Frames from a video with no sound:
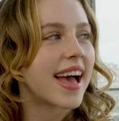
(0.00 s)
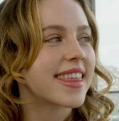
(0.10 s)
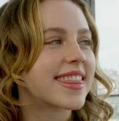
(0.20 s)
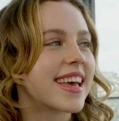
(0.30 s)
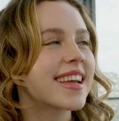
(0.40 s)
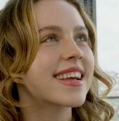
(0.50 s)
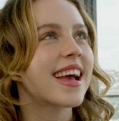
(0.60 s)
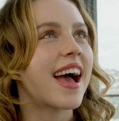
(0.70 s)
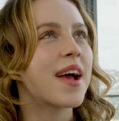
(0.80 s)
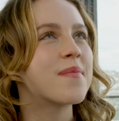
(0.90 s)
I
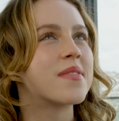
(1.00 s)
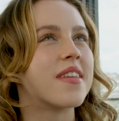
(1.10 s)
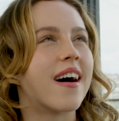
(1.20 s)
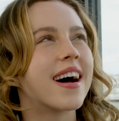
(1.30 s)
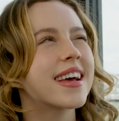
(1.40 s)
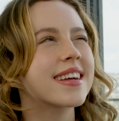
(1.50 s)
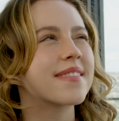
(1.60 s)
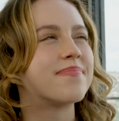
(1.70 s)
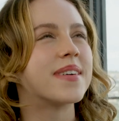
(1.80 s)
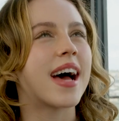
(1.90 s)
think I'm not,
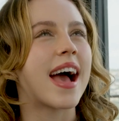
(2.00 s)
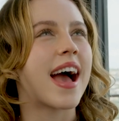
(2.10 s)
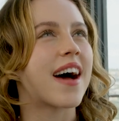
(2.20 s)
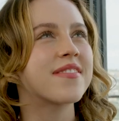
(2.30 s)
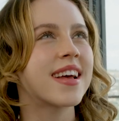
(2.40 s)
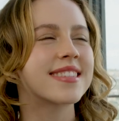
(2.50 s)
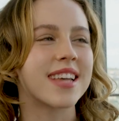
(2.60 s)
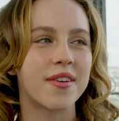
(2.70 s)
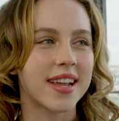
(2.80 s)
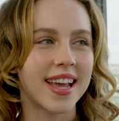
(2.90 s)
but I haven't had
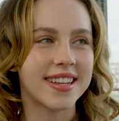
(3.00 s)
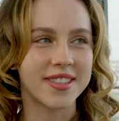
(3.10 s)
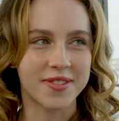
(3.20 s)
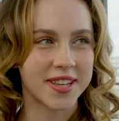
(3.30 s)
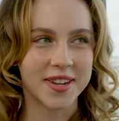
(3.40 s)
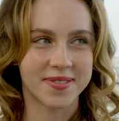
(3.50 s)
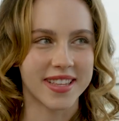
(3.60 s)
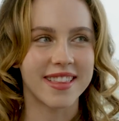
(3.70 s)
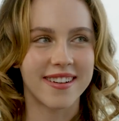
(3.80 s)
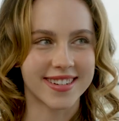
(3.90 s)
sour candy in low-key a
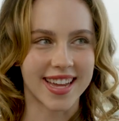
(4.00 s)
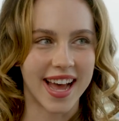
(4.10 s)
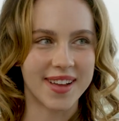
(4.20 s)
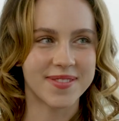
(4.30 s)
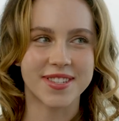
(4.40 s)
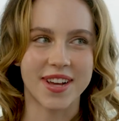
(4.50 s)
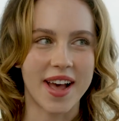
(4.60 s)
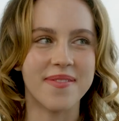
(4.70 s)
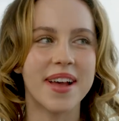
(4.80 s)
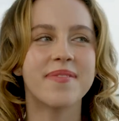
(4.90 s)
really long time, okay. So
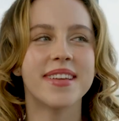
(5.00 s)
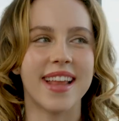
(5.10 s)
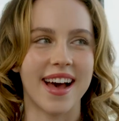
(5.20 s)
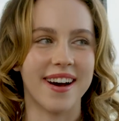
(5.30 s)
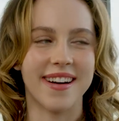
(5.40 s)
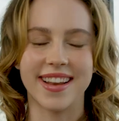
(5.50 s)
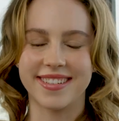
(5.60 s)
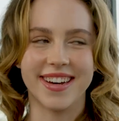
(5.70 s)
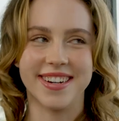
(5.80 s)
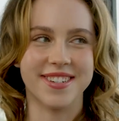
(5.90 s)
I might be now. I don't